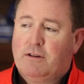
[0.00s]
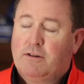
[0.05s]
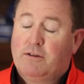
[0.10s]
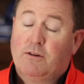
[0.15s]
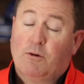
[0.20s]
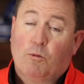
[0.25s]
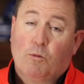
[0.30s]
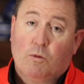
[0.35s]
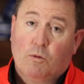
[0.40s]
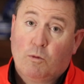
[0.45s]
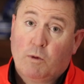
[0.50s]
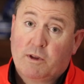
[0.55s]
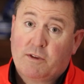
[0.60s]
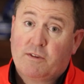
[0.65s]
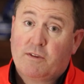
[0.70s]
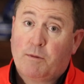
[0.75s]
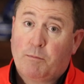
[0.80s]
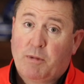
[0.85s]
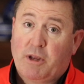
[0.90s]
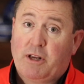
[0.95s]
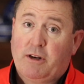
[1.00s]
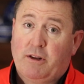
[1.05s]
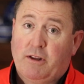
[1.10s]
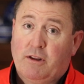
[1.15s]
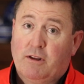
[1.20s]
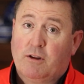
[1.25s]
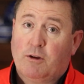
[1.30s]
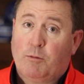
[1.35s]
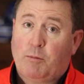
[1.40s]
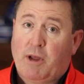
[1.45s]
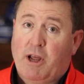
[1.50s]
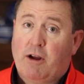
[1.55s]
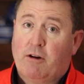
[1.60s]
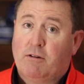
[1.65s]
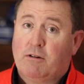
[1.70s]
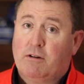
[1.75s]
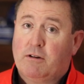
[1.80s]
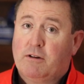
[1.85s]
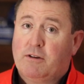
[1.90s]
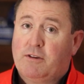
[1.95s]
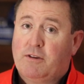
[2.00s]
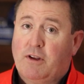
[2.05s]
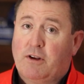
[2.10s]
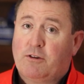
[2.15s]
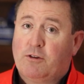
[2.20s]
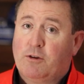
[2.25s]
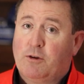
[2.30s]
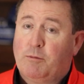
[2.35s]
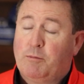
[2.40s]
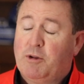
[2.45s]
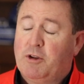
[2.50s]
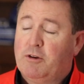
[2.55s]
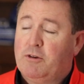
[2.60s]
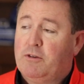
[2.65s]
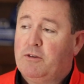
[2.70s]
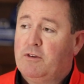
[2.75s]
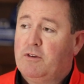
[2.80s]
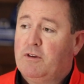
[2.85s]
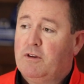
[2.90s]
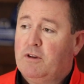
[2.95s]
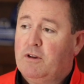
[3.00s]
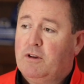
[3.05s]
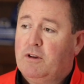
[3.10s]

So what's the big deal about sexual abuse?